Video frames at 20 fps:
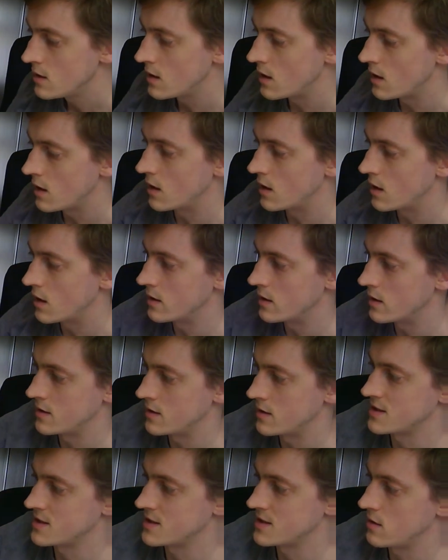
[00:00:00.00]
Uh, and then
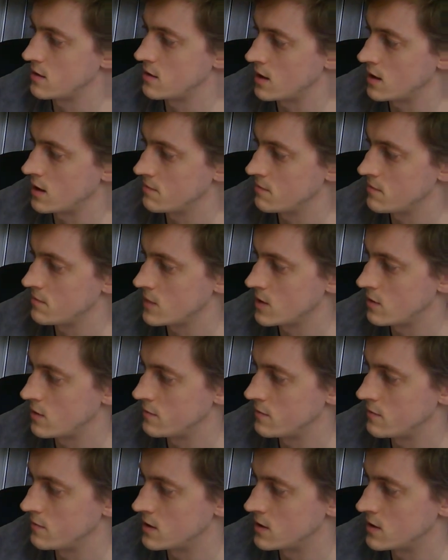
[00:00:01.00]
the second thing
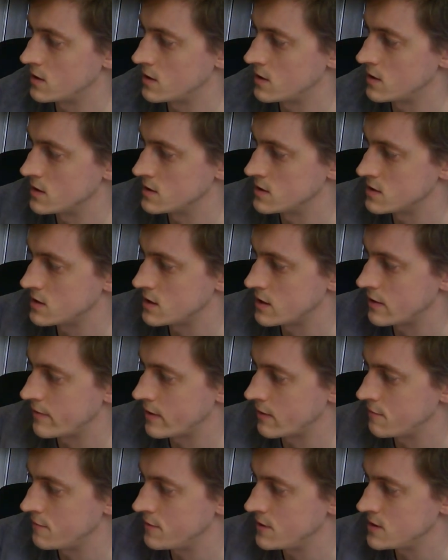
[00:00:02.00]
I've done is instead of
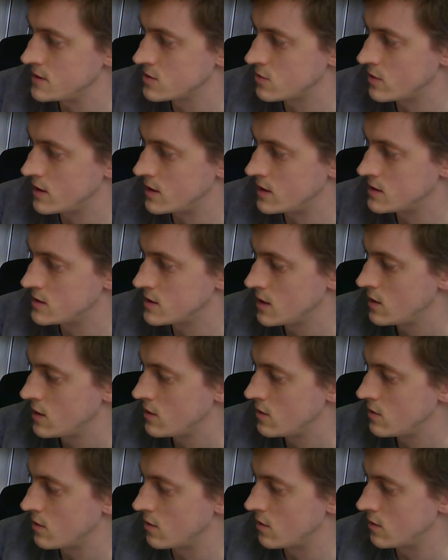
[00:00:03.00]
having a v squared
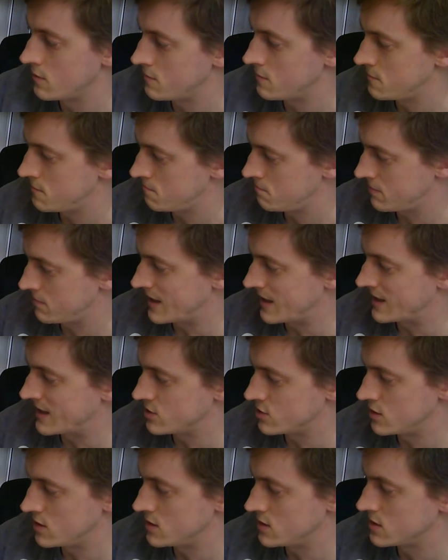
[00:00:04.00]
I've
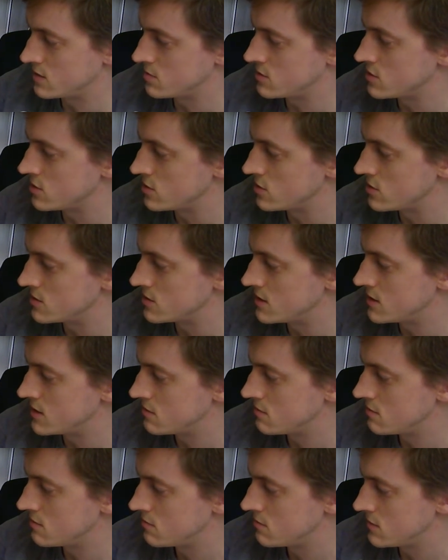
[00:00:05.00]
actually substituted
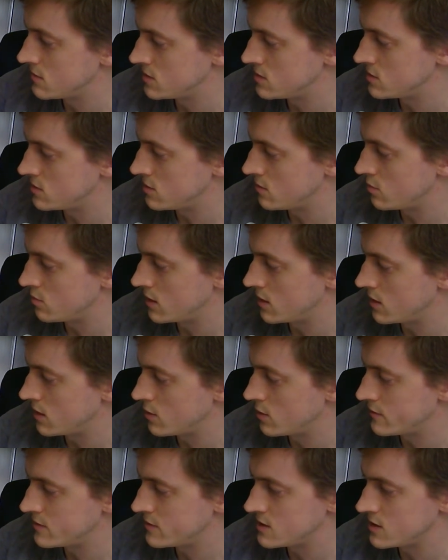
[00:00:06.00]
in this 2 pi r
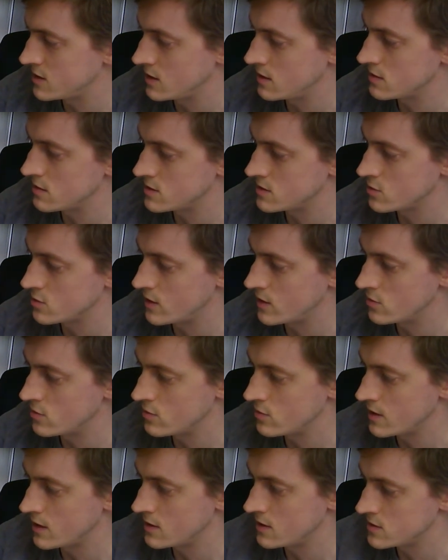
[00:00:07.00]
over t and squared
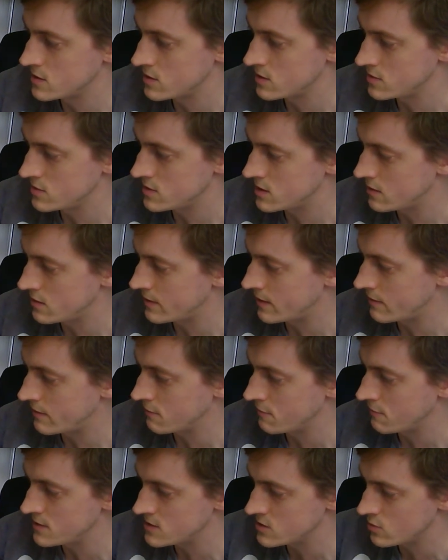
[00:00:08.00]
all that. So instead of
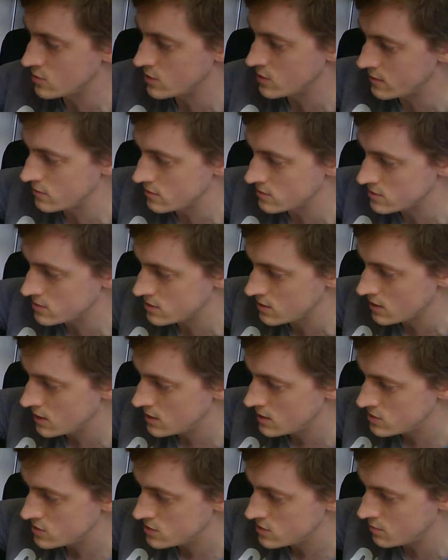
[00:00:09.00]
having v squared, I've got
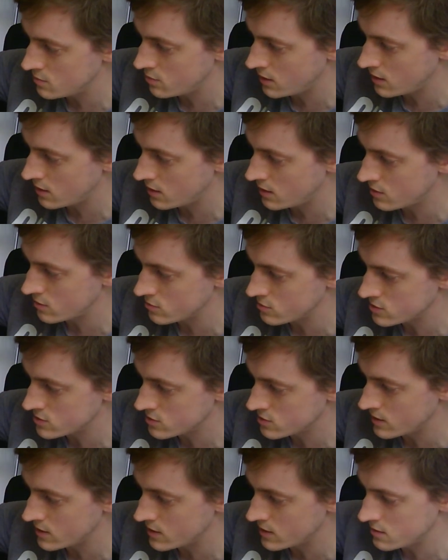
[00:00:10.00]
2 pi r all
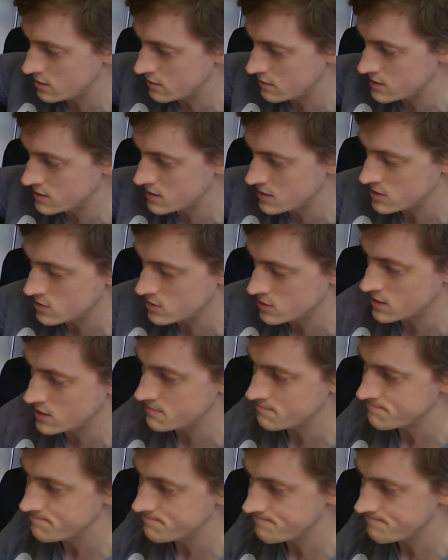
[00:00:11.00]
squared over t squared.